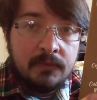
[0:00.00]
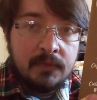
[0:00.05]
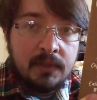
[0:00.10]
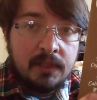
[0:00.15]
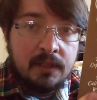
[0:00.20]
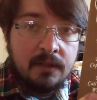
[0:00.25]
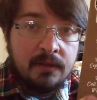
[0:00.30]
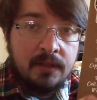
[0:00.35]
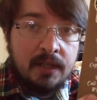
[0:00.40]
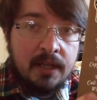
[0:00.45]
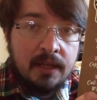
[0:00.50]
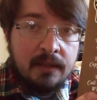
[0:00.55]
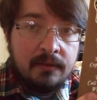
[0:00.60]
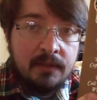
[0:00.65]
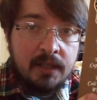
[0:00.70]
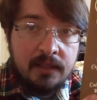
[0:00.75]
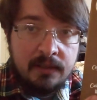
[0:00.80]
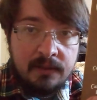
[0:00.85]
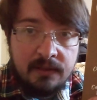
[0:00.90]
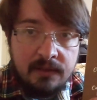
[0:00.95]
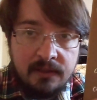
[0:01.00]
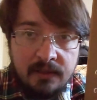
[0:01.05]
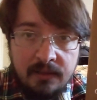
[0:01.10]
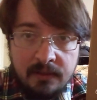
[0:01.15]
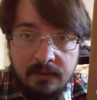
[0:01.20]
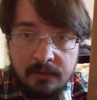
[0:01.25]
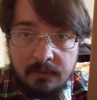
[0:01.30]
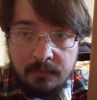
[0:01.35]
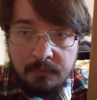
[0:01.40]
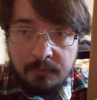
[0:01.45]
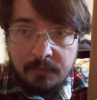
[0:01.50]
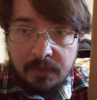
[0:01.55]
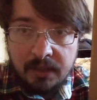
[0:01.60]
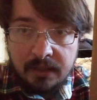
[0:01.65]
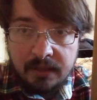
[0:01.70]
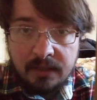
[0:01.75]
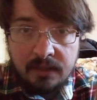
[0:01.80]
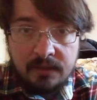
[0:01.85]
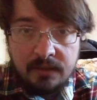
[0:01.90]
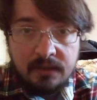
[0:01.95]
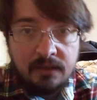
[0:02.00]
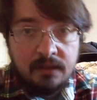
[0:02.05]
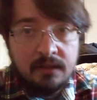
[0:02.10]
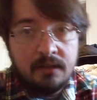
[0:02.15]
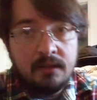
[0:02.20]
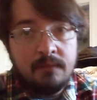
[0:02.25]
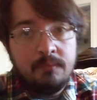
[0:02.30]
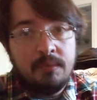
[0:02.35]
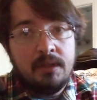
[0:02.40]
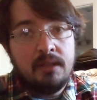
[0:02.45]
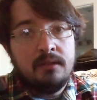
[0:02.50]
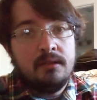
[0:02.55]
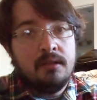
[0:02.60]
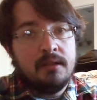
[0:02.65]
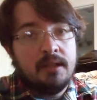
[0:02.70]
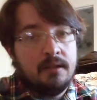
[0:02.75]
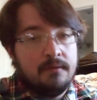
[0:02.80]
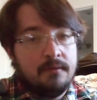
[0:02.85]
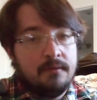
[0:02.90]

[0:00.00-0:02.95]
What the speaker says: So yeah, that's the book that you're going to be looking